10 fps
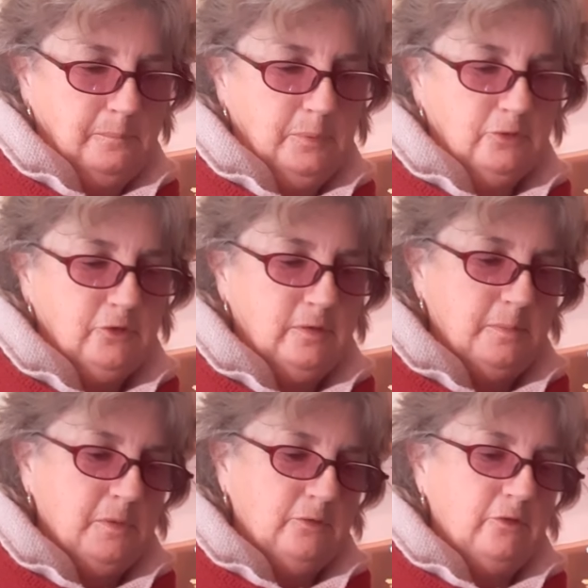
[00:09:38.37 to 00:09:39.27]
pushing
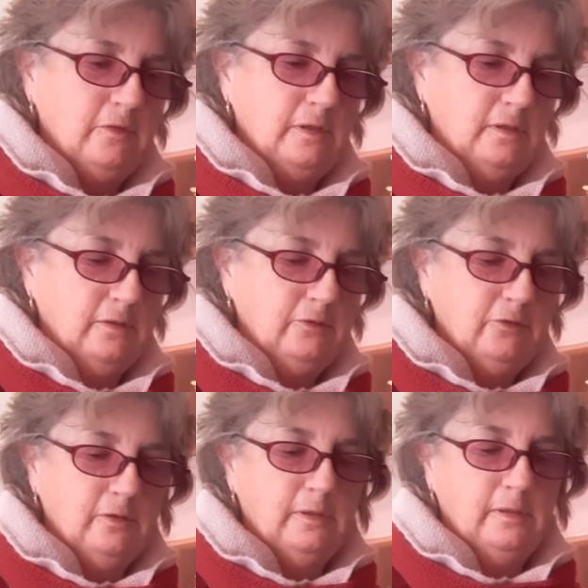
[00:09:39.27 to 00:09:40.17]
them onto the glass
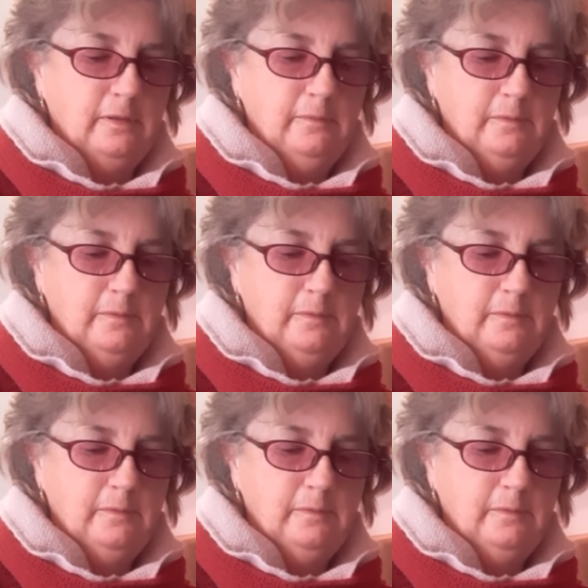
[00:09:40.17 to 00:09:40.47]
gently.